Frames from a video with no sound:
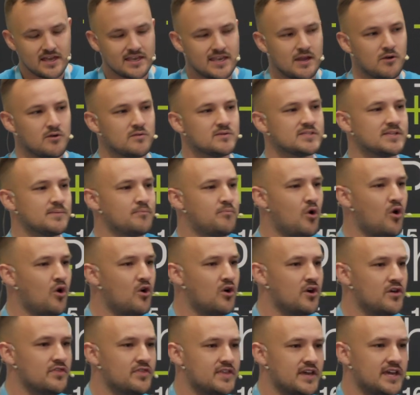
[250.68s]
Now, it was
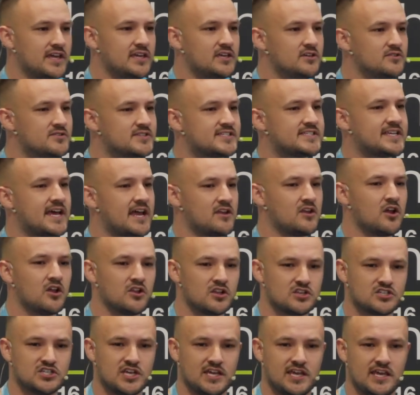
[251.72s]
important that he used
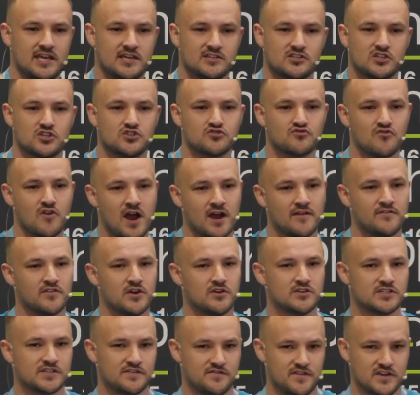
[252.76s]
technology here to drive
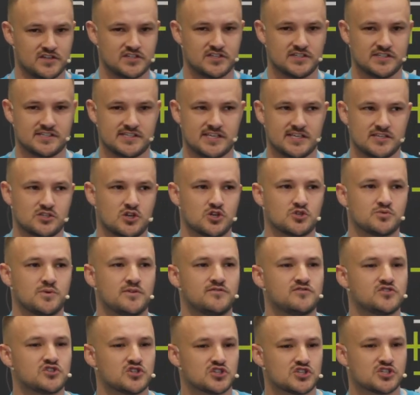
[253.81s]
those efficiencies because
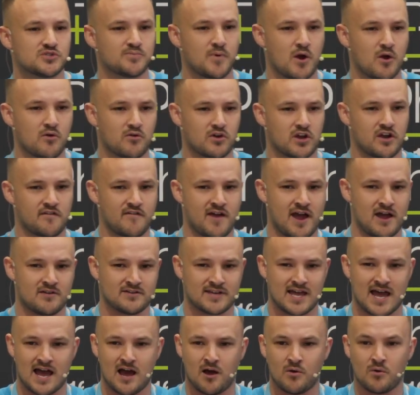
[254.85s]
we've just spoken
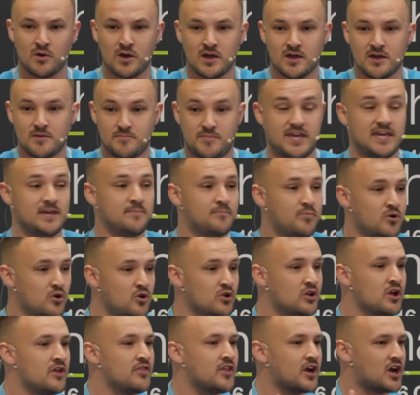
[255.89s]
around how
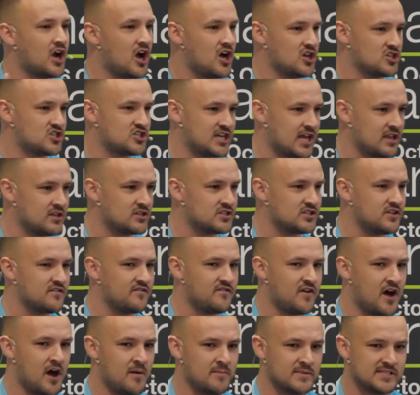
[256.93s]
people and the cost challenge that
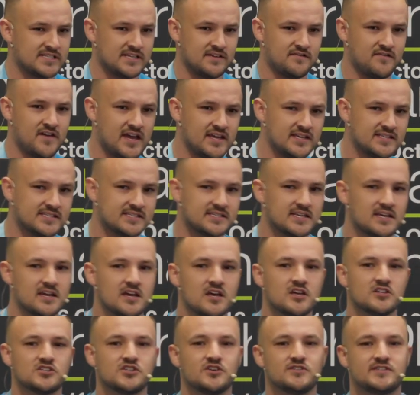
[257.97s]
pharmacy faced.
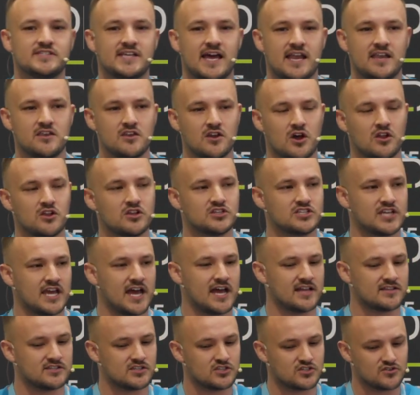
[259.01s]
So technology
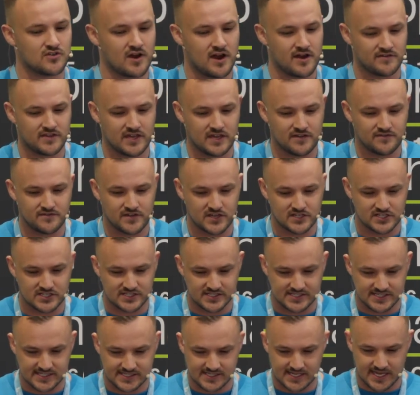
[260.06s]
had to drive the
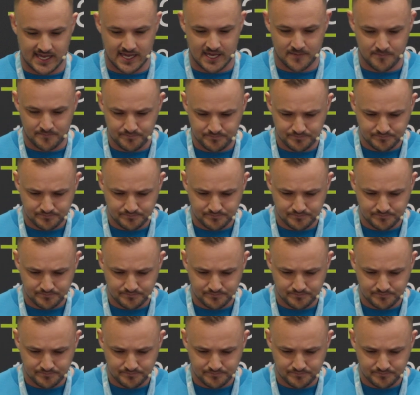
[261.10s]
efficiencies here.